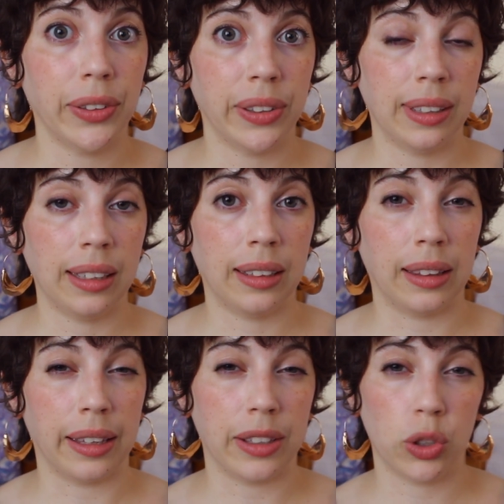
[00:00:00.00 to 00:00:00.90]
seen in
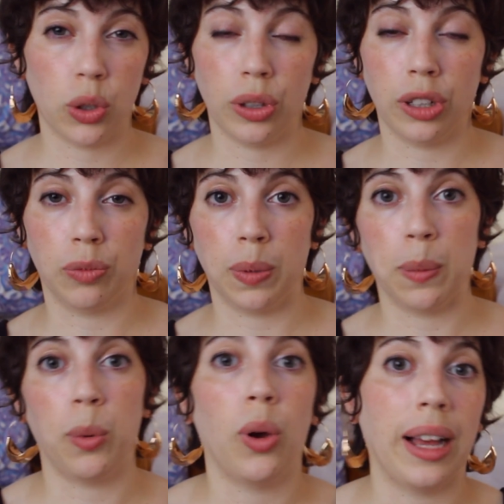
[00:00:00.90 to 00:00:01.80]
the history of
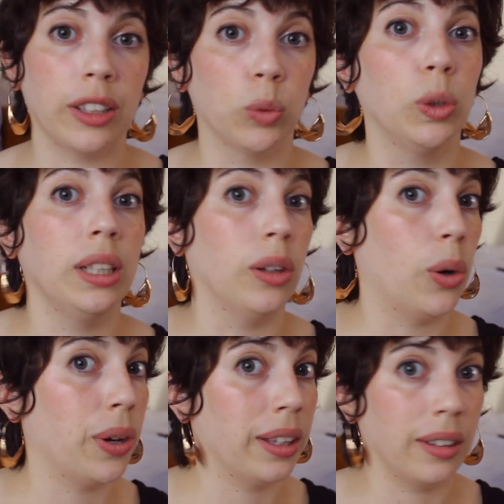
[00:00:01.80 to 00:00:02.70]
people as we
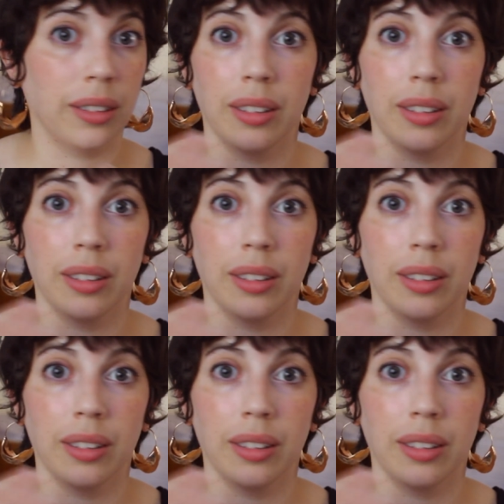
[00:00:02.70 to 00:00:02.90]
know it,